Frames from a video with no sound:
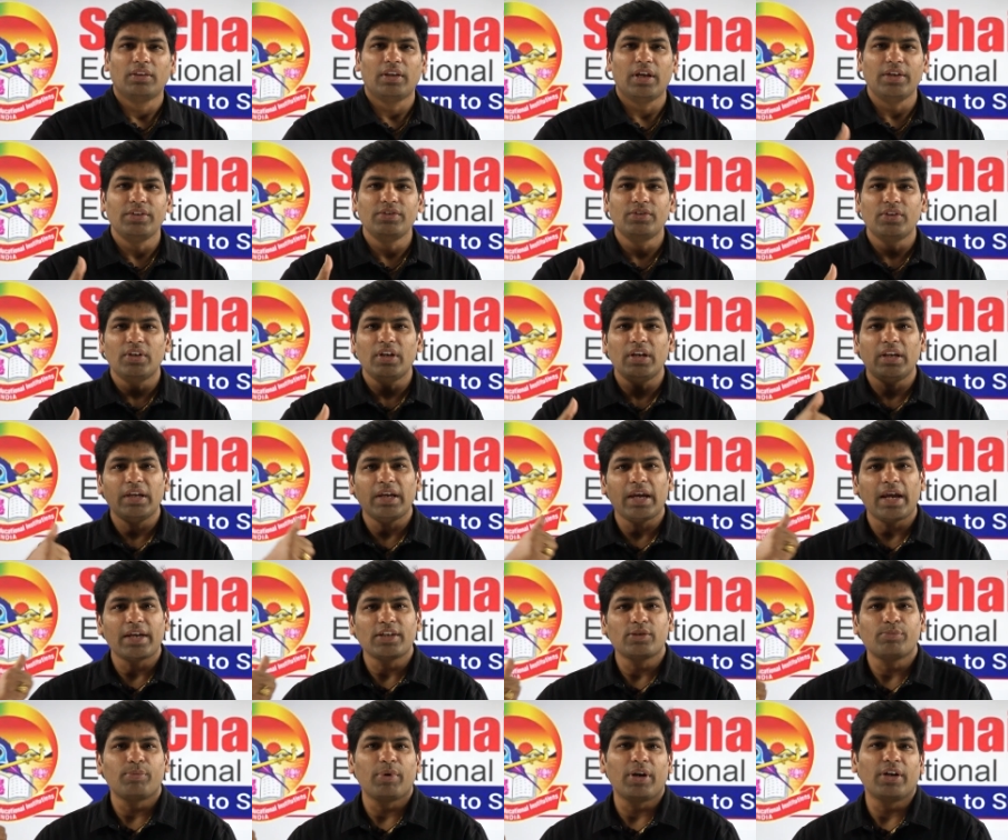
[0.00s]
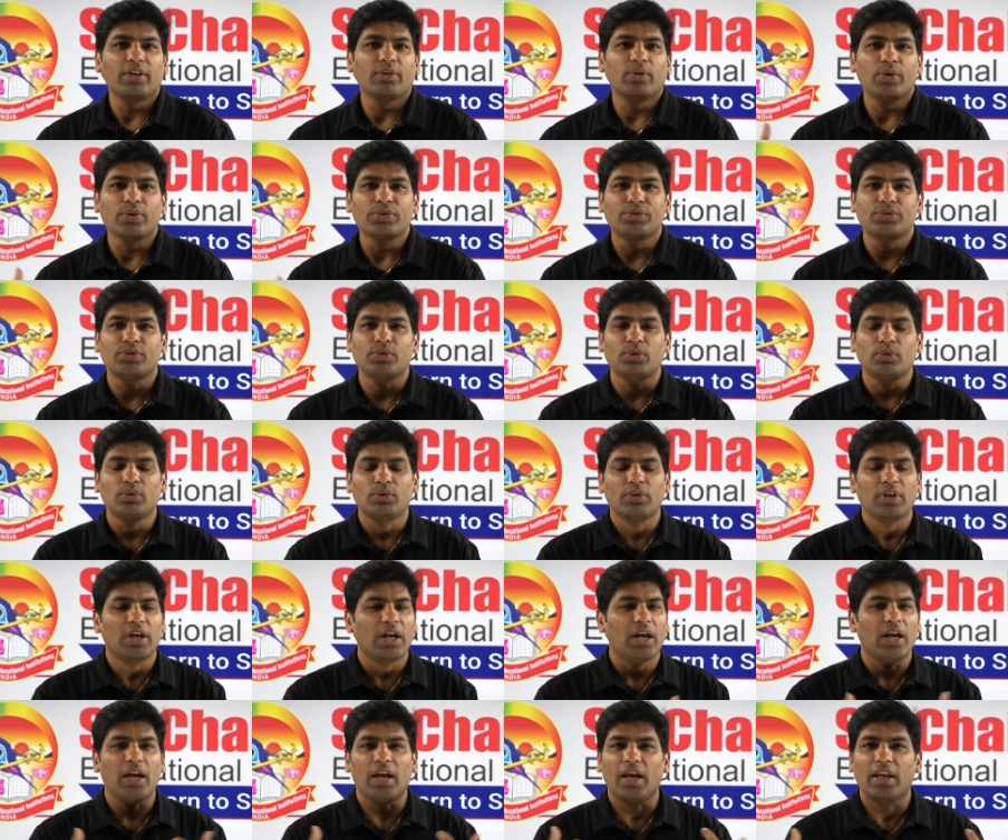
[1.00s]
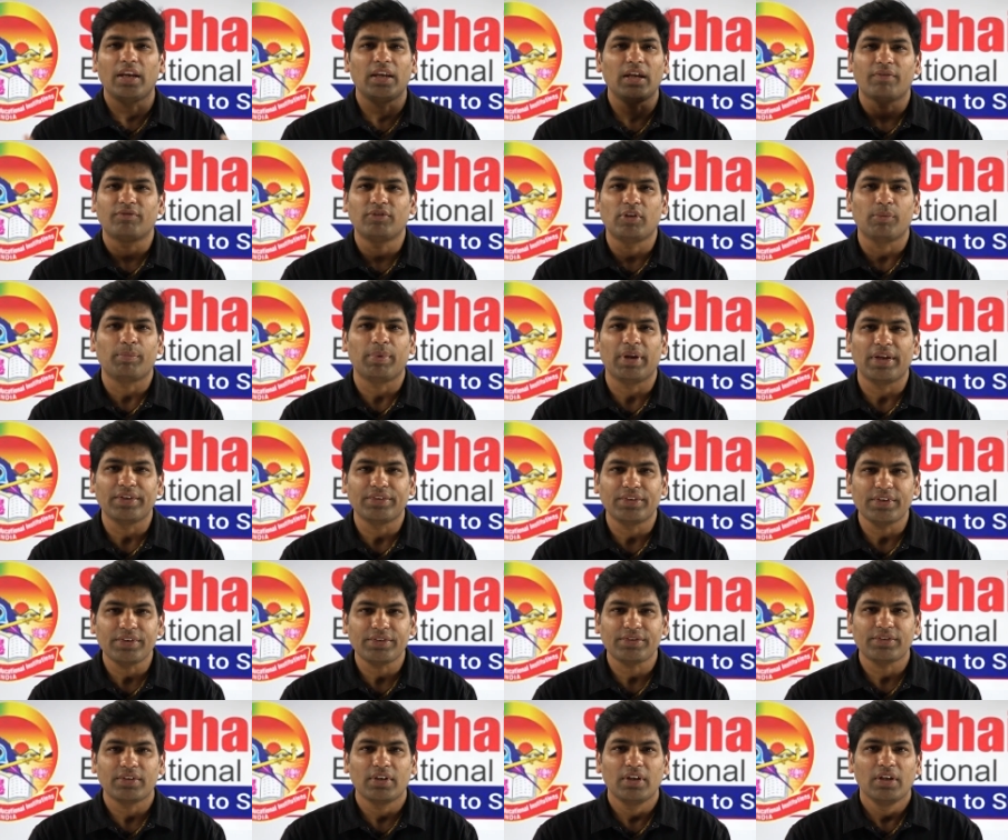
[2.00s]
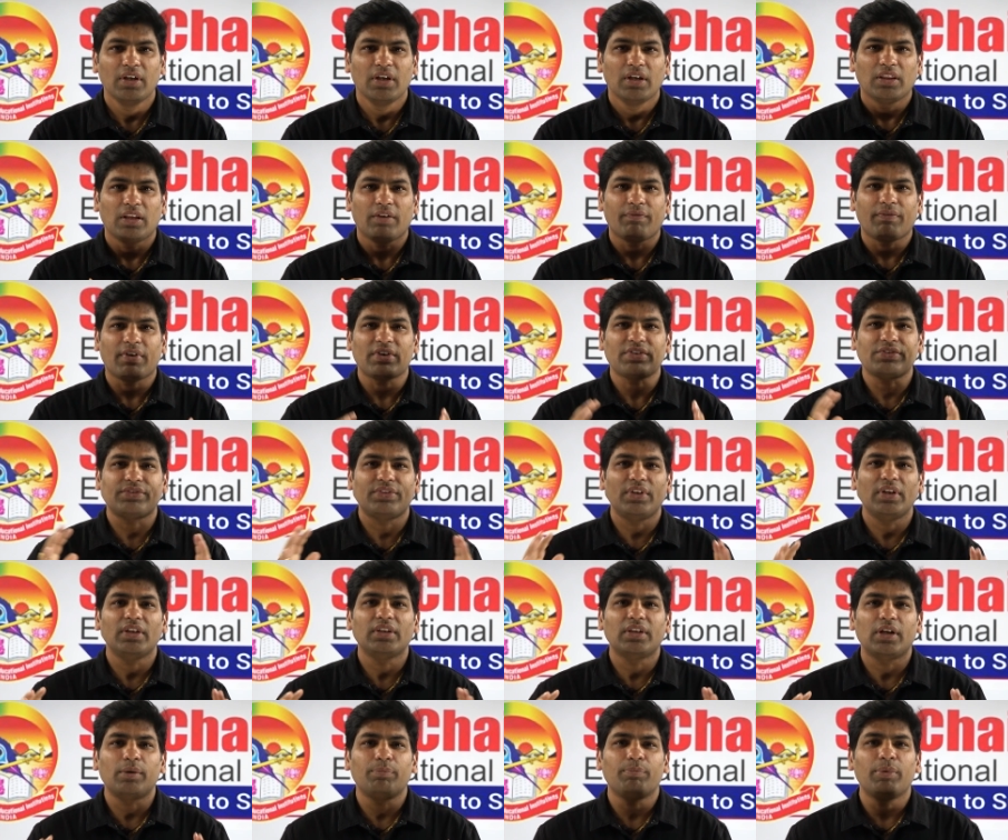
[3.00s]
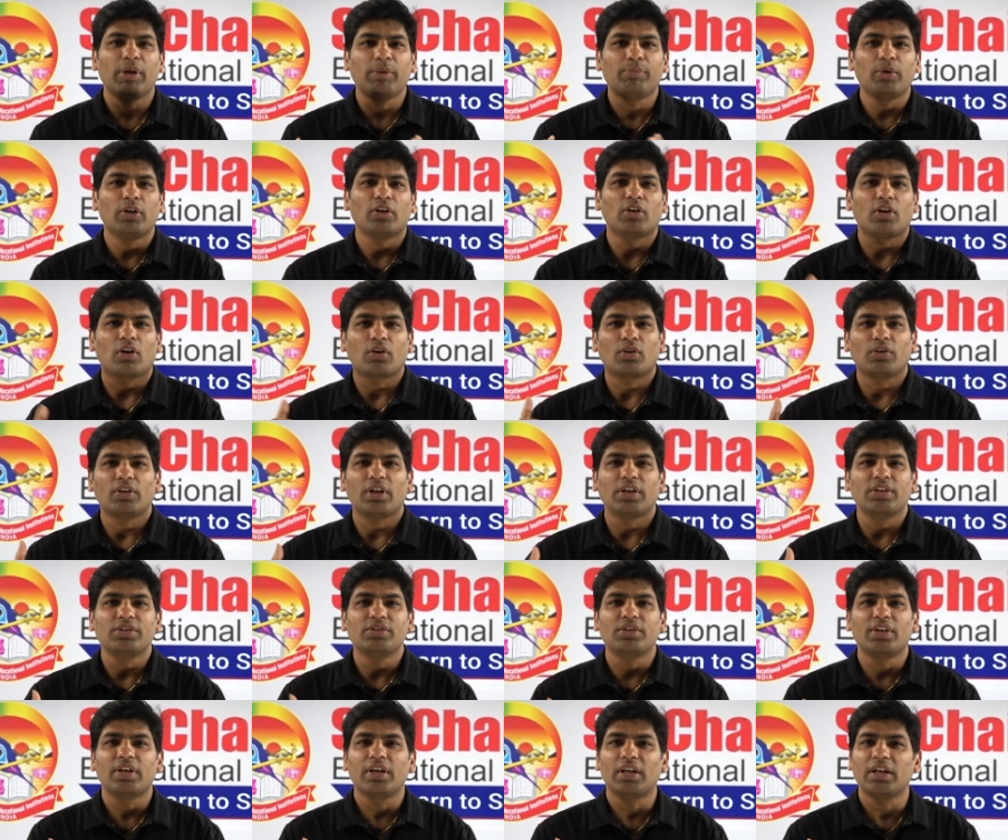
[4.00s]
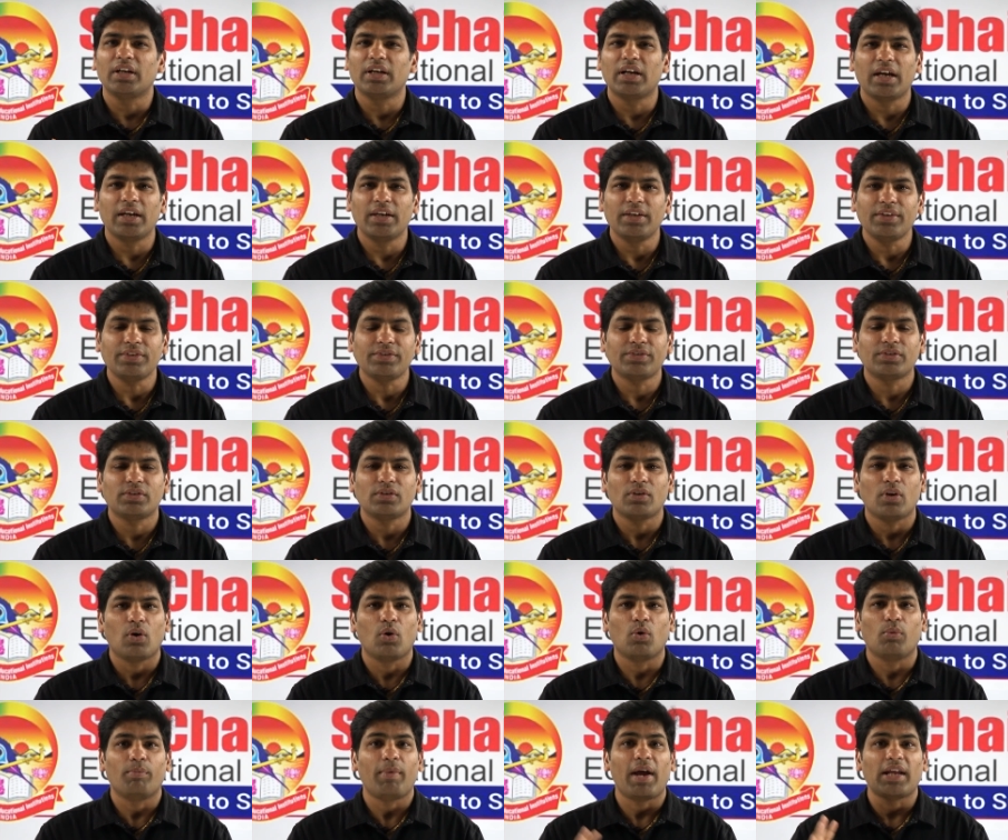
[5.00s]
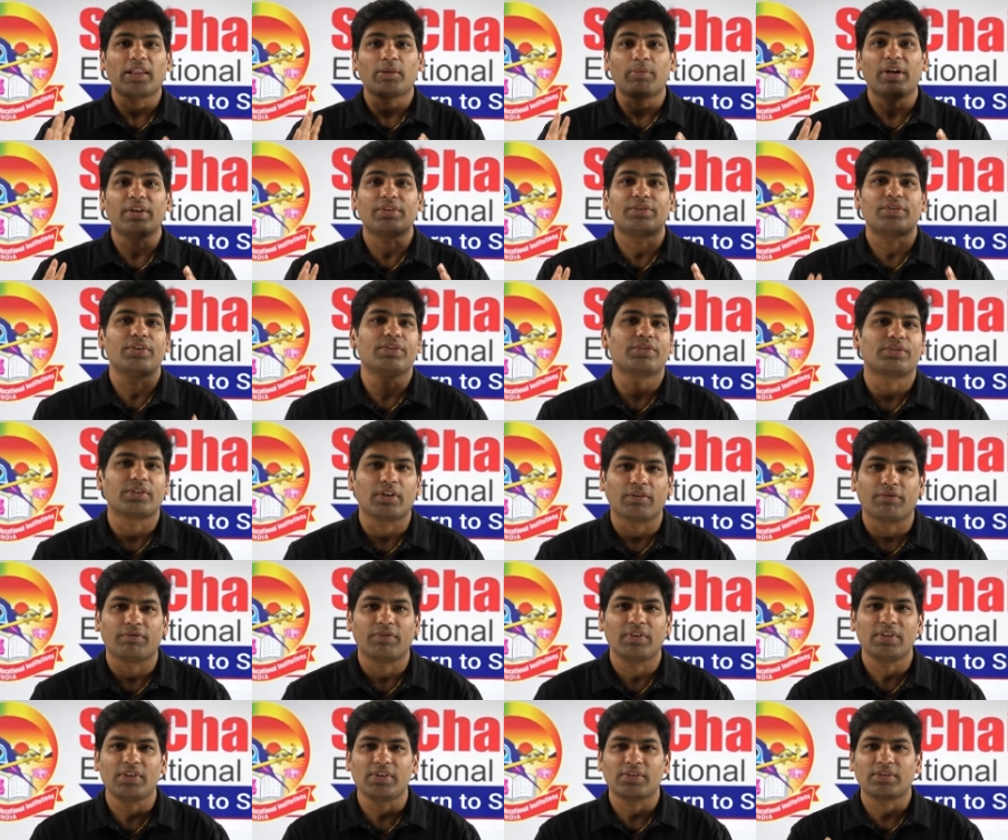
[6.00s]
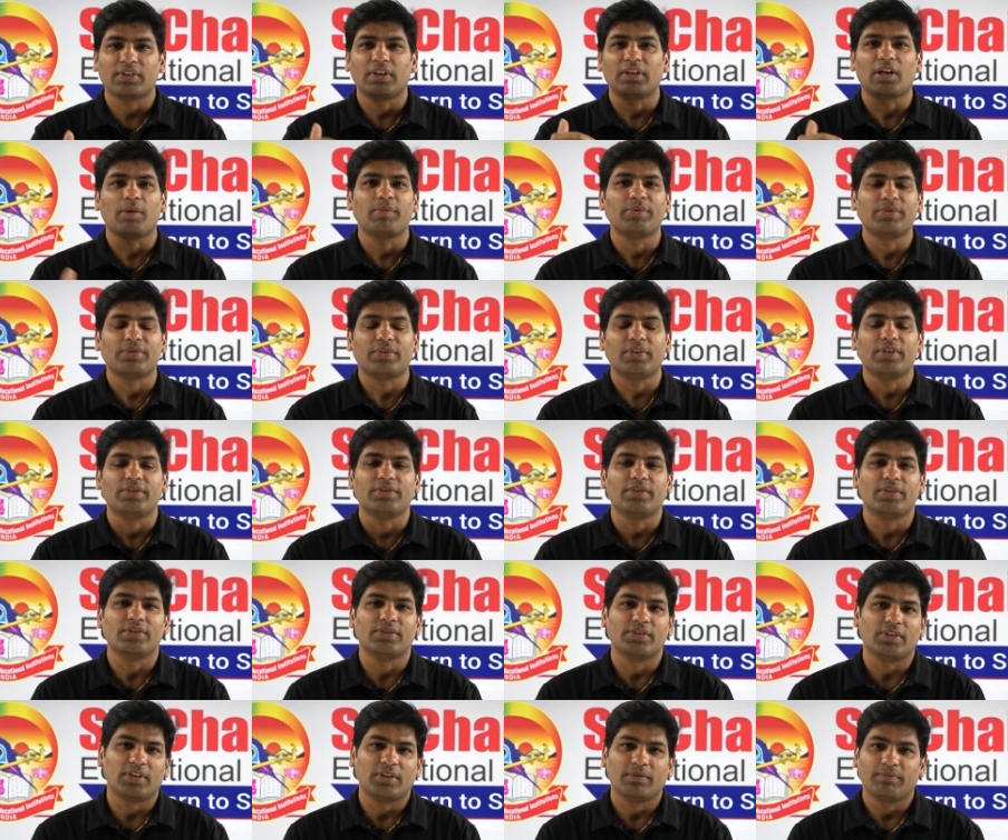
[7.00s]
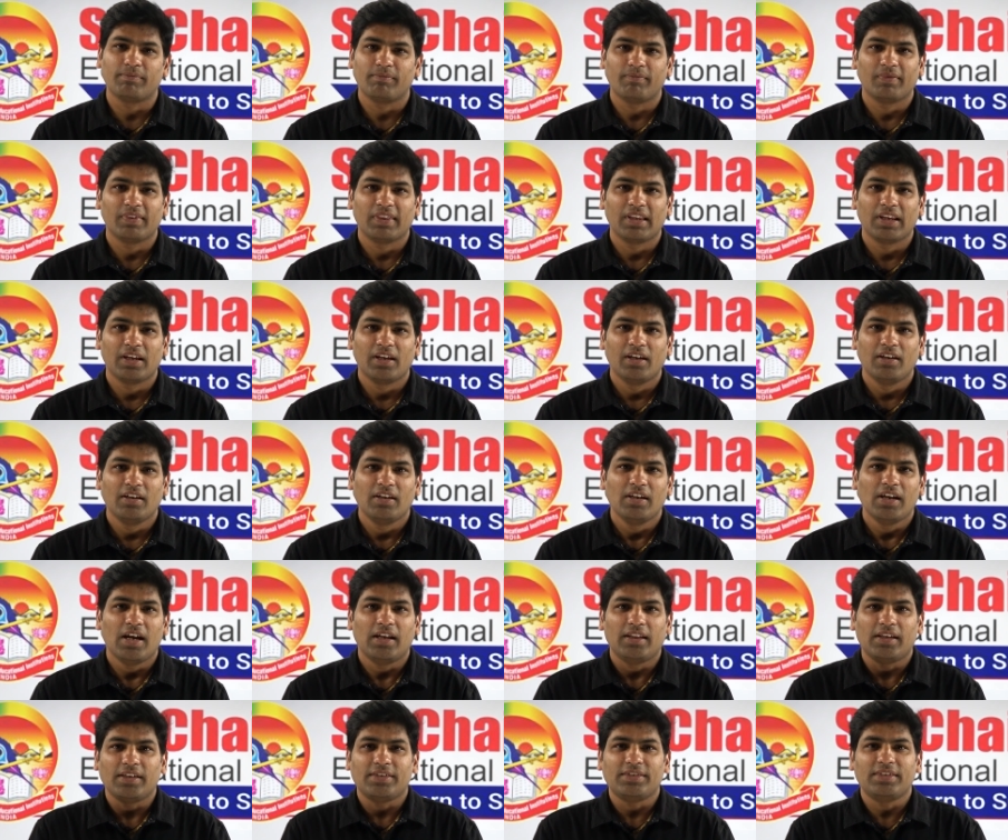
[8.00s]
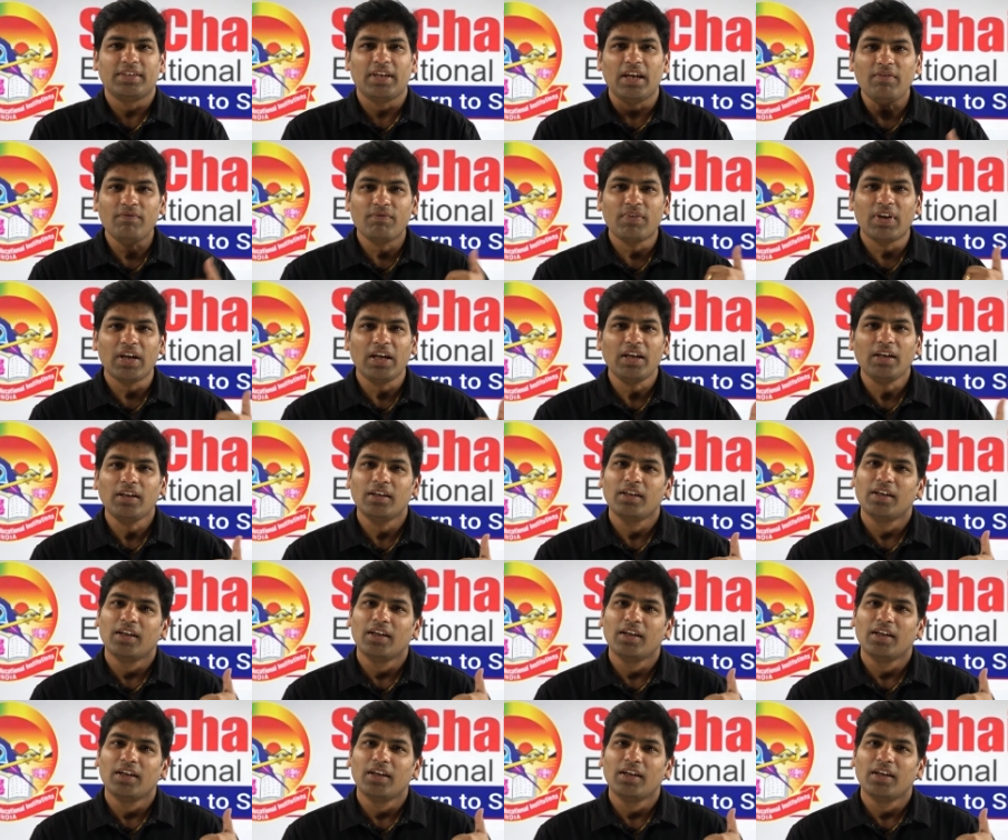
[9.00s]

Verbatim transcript: the engineering aspirant goes to any of the places, the first thing that people talk to the engineering guy is, oh, mathematics is tough, physics and chemistry is easy. And the same way